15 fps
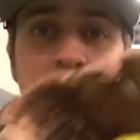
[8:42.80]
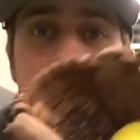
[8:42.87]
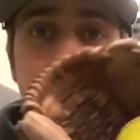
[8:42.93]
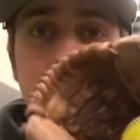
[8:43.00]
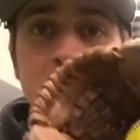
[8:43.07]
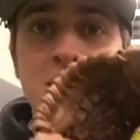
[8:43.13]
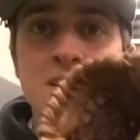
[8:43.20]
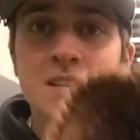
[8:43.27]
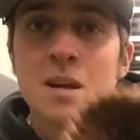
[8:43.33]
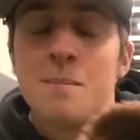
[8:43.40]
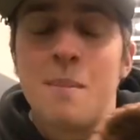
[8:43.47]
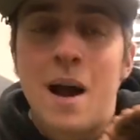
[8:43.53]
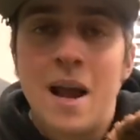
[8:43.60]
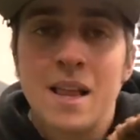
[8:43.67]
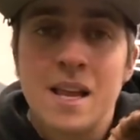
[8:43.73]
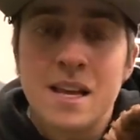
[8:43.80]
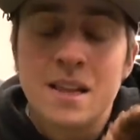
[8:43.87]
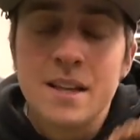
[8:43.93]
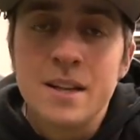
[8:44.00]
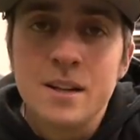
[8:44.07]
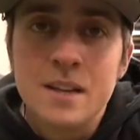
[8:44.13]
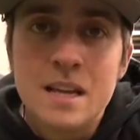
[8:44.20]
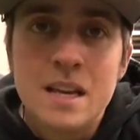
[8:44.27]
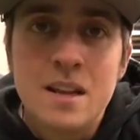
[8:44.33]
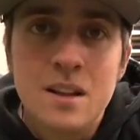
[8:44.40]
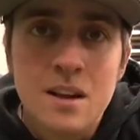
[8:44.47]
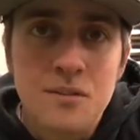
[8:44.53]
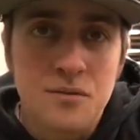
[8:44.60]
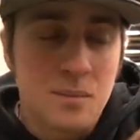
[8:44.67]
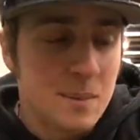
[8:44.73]
compare this to my like little league
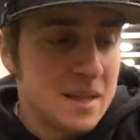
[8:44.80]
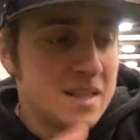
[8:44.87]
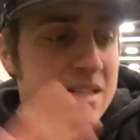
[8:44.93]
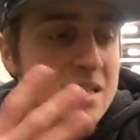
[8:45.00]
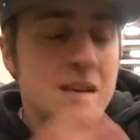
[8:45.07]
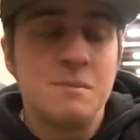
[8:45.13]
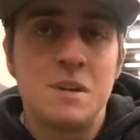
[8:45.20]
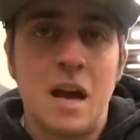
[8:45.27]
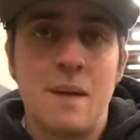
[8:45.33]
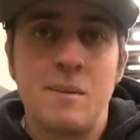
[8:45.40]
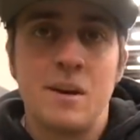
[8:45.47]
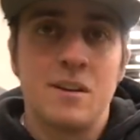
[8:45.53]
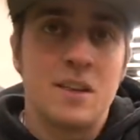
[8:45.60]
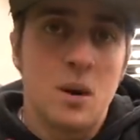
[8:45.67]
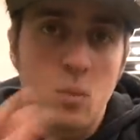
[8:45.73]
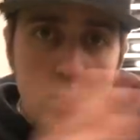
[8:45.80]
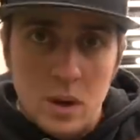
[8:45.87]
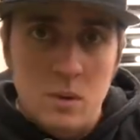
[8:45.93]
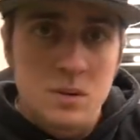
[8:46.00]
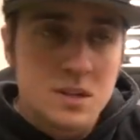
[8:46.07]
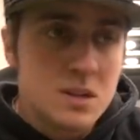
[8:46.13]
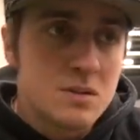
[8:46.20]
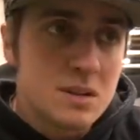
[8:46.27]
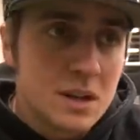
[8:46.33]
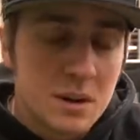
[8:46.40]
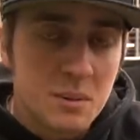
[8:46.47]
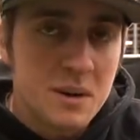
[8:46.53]
glove from like the same time era that Will was using or